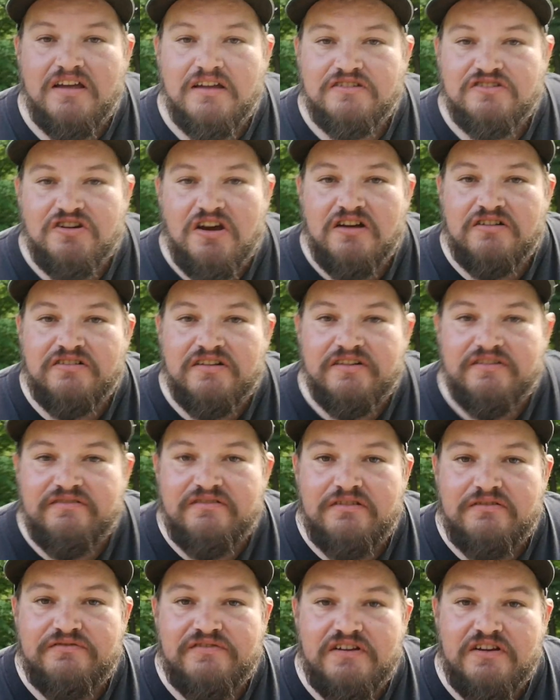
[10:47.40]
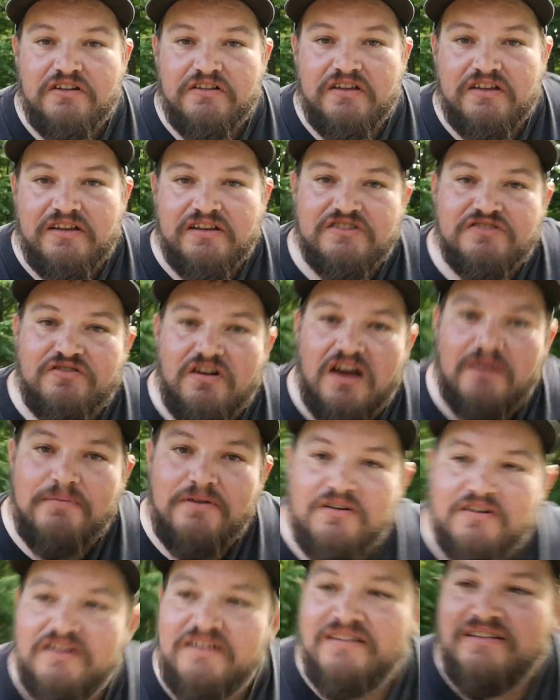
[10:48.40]
got chocolate, vanilla, and
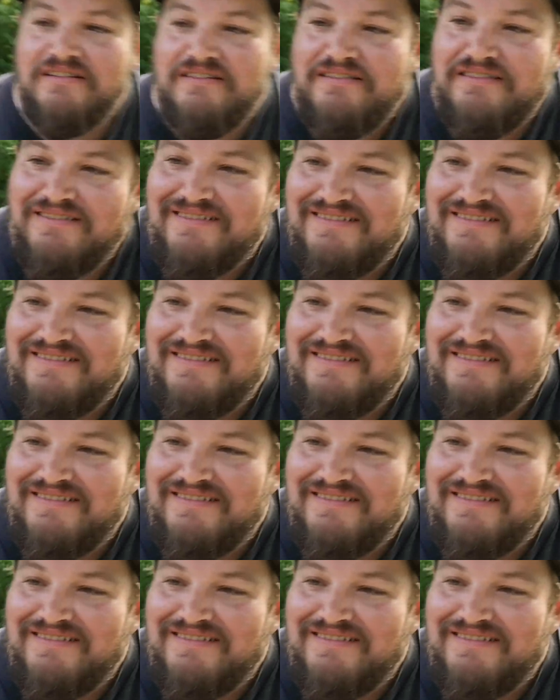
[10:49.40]
strawberry.